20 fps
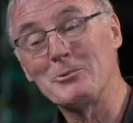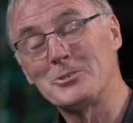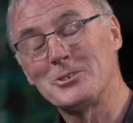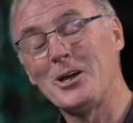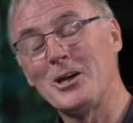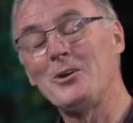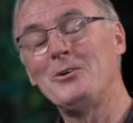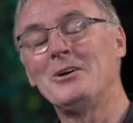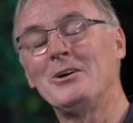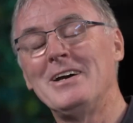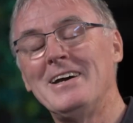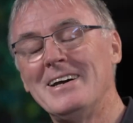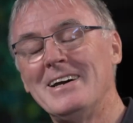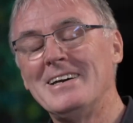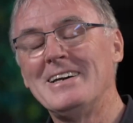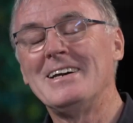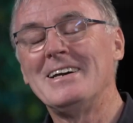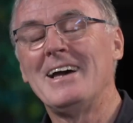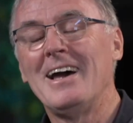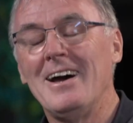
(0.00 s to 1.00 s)
So
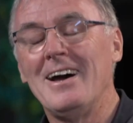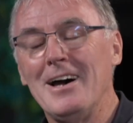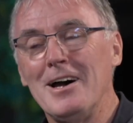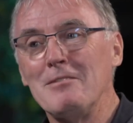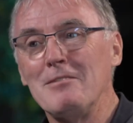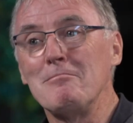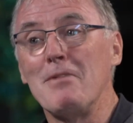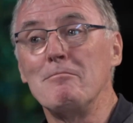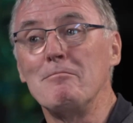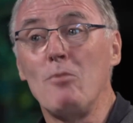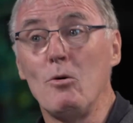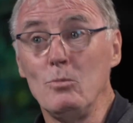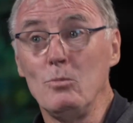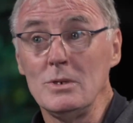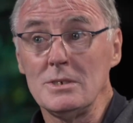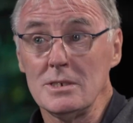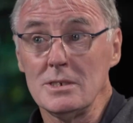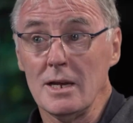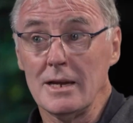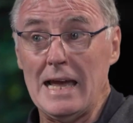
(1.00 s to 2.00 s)
my mum
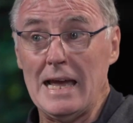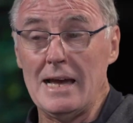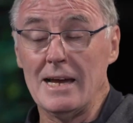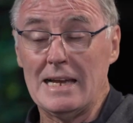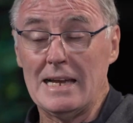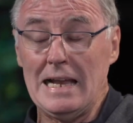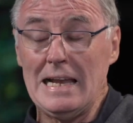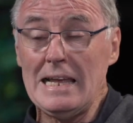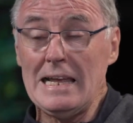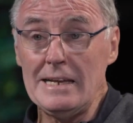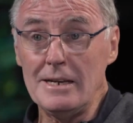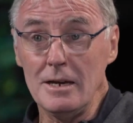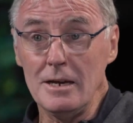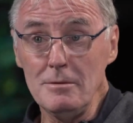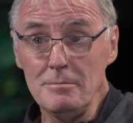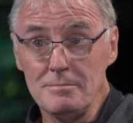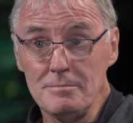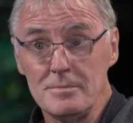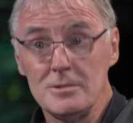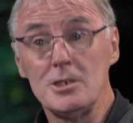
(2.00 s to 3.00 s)
was a cleaner.
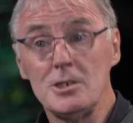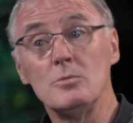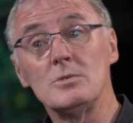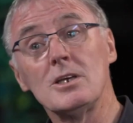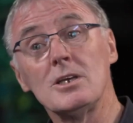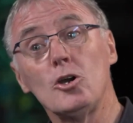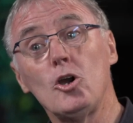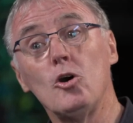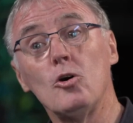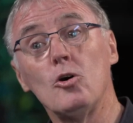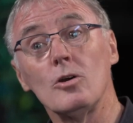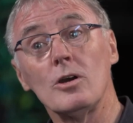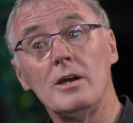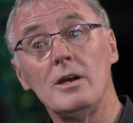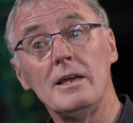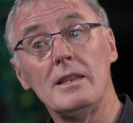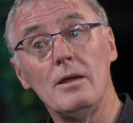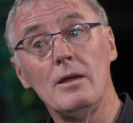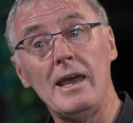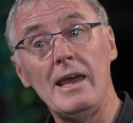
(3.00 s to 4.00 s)
She was a cook
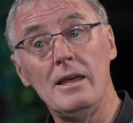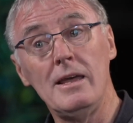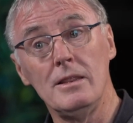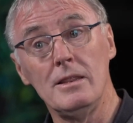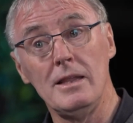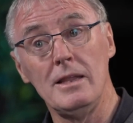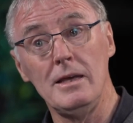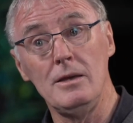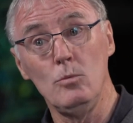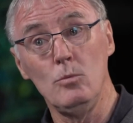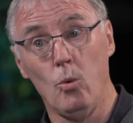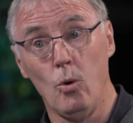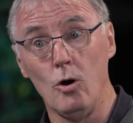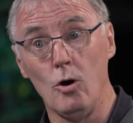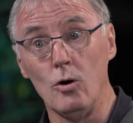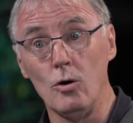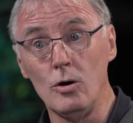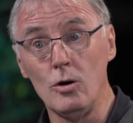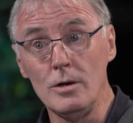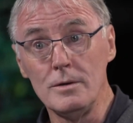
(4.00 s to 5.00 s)
in the
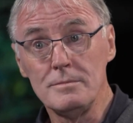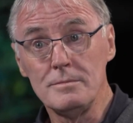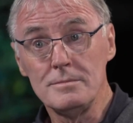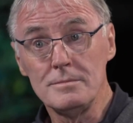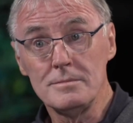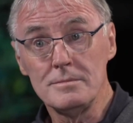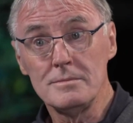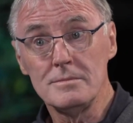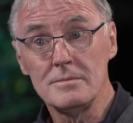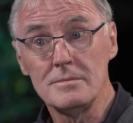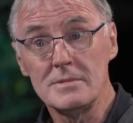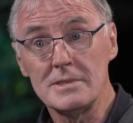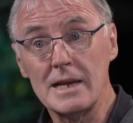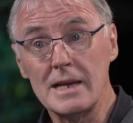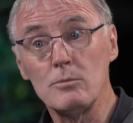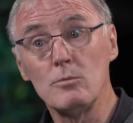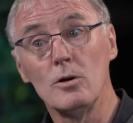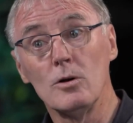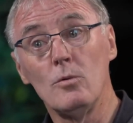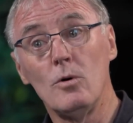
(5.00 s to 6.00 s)
war,
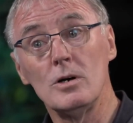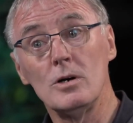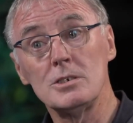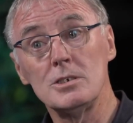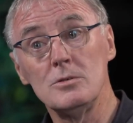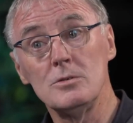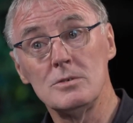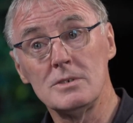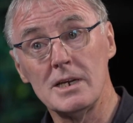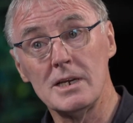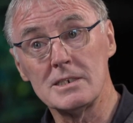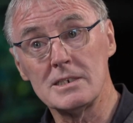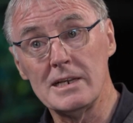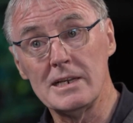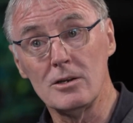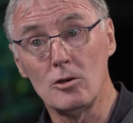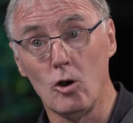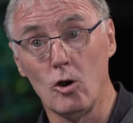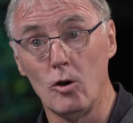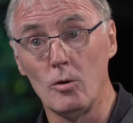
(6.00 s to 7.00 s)
Second World War. She was actually a
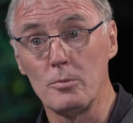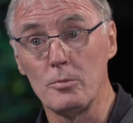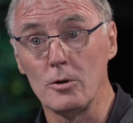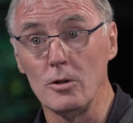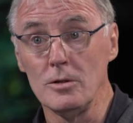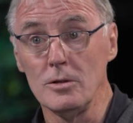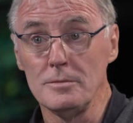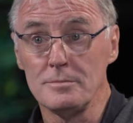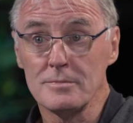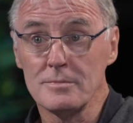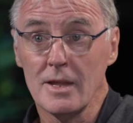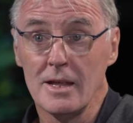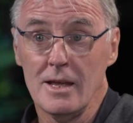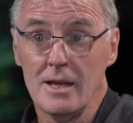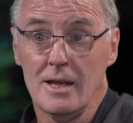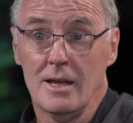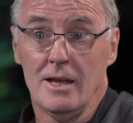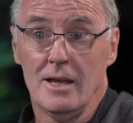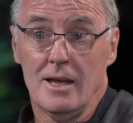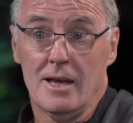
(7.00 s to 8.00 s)
corporal
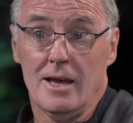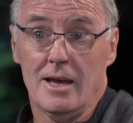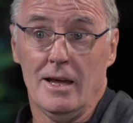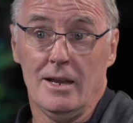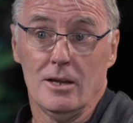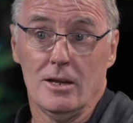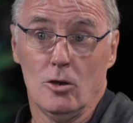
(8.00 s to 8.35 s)
and a